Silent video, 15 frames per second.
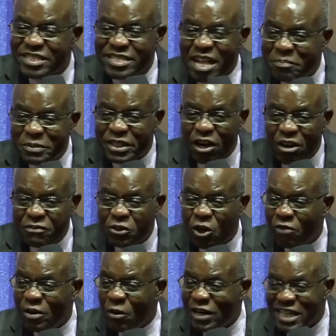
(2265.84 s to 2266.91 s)
themselves
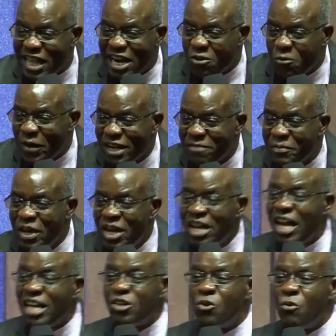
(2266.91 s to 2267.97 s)
over what they are doing.
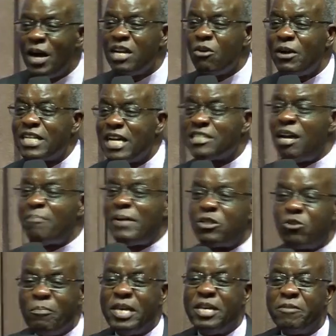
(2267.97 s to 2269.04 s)
And you wonder what has happened
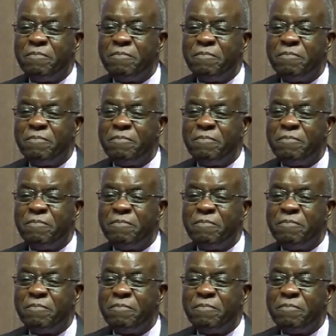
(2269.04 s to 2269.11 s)
to me.